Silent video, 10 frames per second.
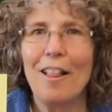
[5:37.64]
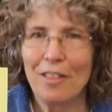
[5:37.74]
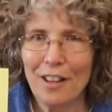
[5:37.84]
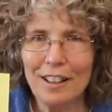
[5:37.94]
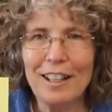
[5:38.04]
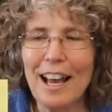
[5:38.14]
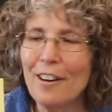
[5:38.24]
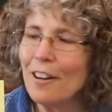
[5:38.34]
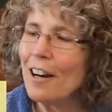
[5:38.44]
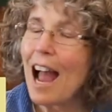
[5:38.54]
The
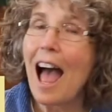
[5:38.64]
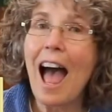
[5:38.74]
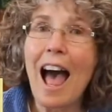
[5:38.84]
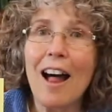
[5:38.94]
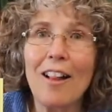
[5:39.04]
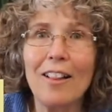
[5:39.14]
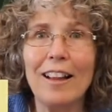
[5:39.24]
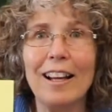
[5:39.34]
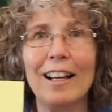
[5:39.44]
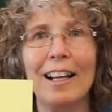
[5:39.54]
letter
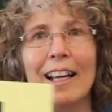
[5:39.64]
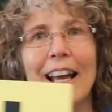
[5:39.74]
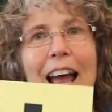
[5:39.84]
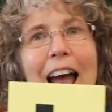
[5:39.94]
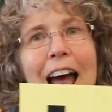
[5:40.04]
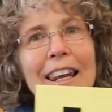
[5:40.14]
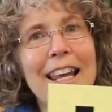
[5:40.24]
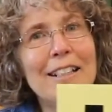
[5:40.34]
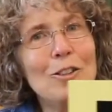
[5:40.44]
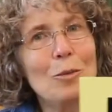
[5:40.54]
L.
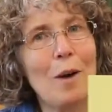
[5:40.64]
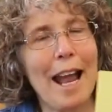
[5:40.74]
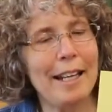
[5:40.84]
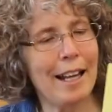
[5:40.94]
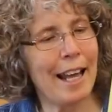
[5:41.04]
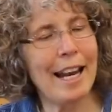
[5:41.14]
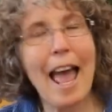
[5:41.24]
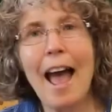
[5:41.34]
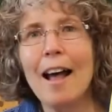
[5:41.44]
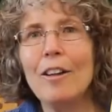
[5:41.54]
Let's write an
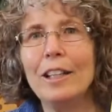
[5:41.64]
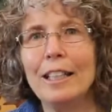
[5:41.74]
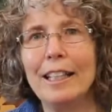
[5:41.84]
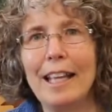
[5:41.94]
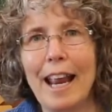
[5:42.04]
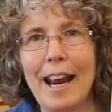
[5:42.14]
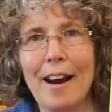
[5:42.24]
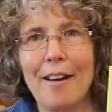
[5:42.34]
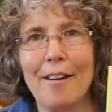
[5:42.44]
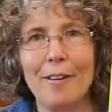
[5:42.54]
L in the
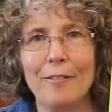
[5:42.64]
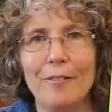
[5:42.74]
air.